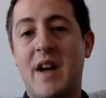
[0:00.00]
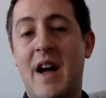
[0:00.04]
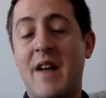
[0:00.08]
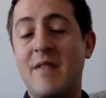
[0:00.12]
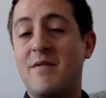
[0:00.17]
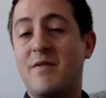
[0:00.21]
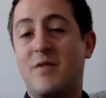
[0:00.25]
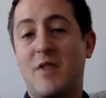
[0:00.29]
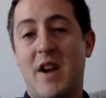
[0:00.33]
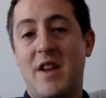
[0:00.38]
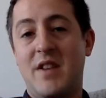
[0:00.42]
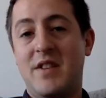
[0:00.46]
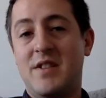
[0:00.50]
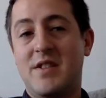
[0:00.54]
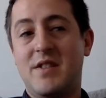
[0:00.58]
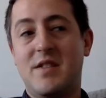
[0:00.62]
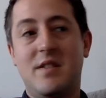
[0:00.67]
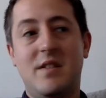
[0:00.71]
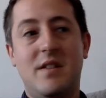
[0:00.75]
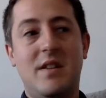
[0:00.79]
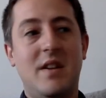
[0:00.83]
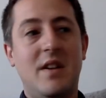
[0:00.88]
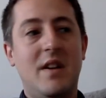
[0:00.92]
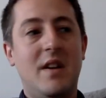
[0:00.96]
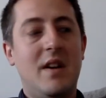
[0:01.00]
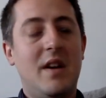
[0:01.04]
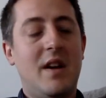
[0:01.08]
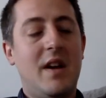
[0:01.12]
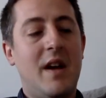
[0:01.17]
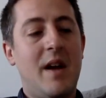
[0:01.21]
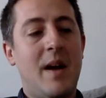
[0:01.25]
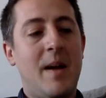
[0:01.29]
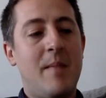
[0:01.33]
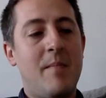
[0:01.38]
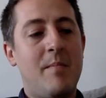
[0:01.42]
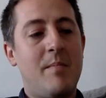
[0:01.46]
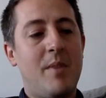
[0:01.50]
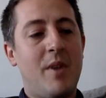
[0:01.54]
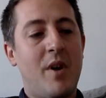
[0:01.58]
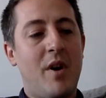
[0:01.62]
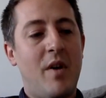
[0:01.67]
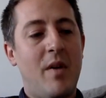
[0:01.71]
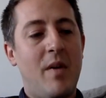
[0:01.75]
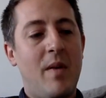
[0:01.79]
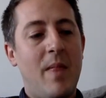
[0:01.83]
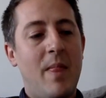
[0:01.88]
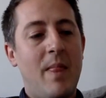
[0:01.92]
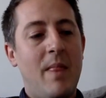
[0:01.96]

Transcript: and friends. But